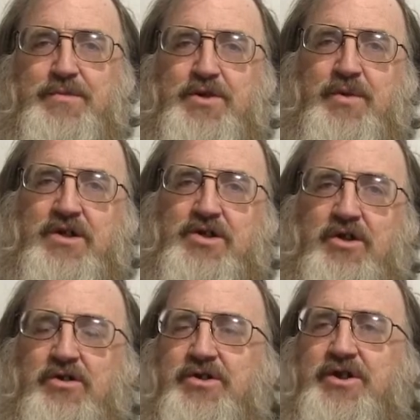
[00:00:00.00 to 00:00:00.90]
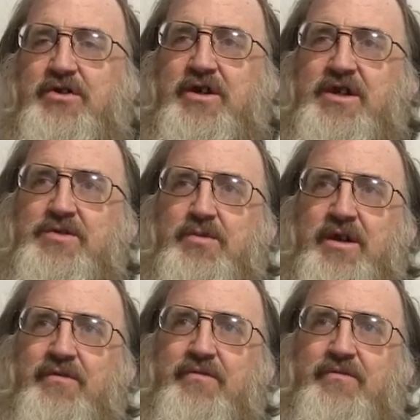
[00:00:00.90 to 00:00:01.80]
Please watch the closing credits
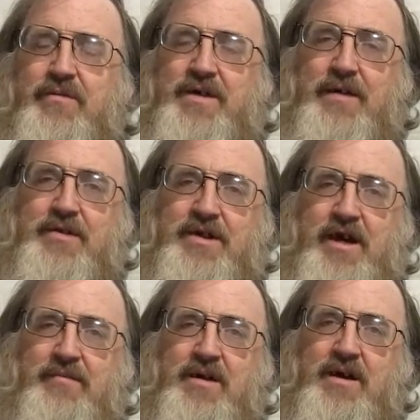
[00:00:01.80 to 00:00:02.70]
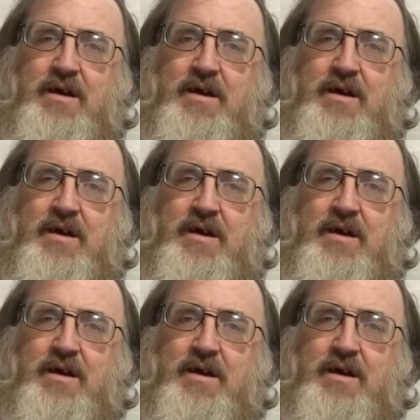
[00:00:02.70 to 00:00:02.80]
from time to time.